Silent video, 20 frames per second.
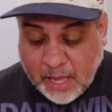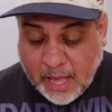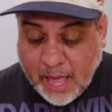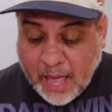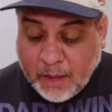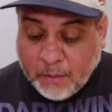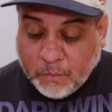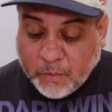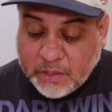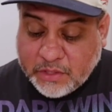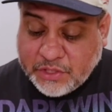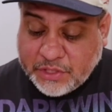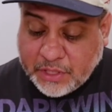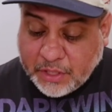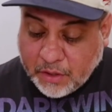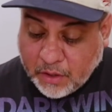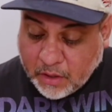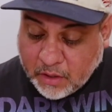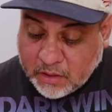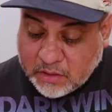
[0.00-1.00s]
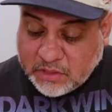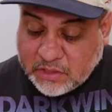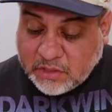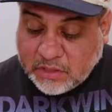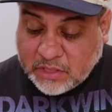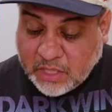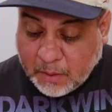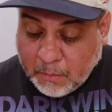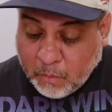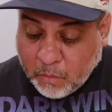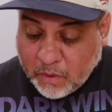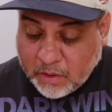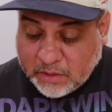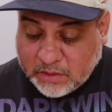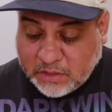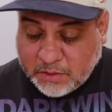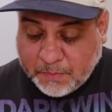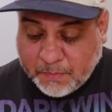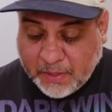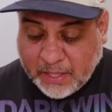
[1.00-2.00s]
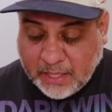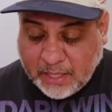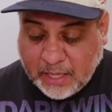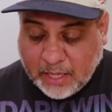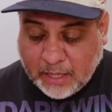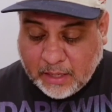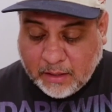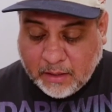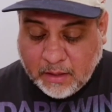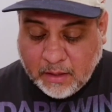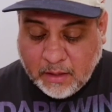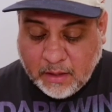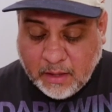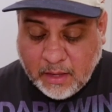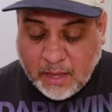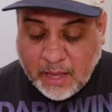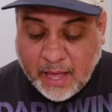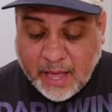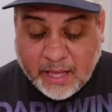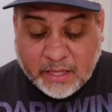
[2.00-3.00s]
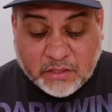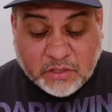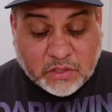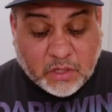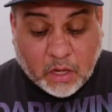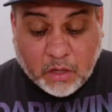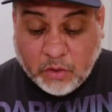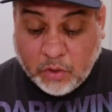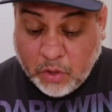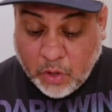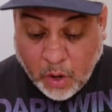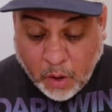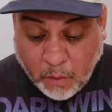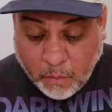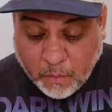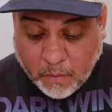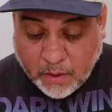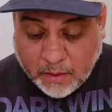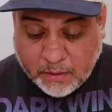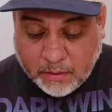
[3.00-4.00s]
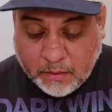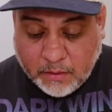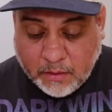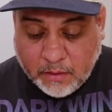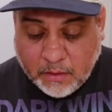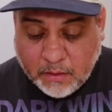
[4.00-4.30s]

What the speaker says: and when she heard someone speaking and saw no one,